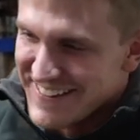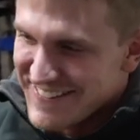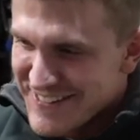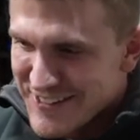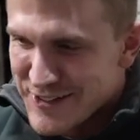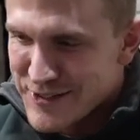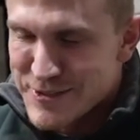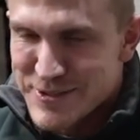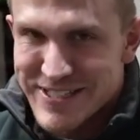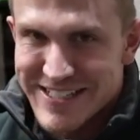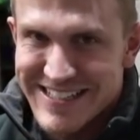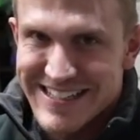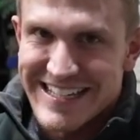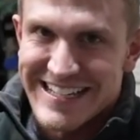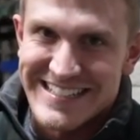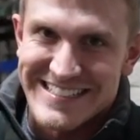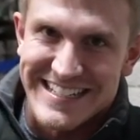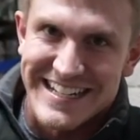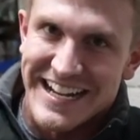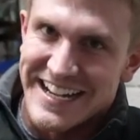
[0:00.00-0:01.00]
using
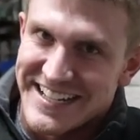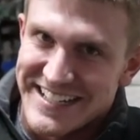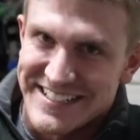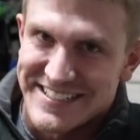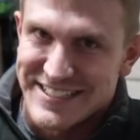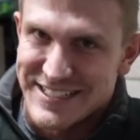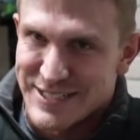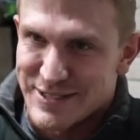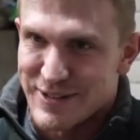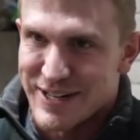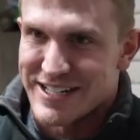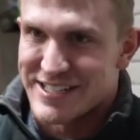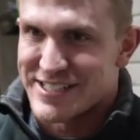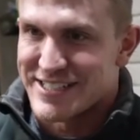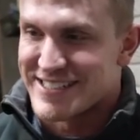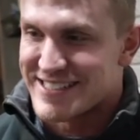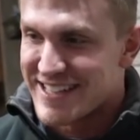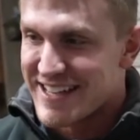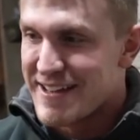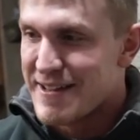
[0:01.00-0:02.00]
these in hunting
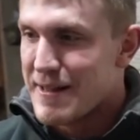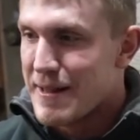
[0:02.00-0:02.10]
situations.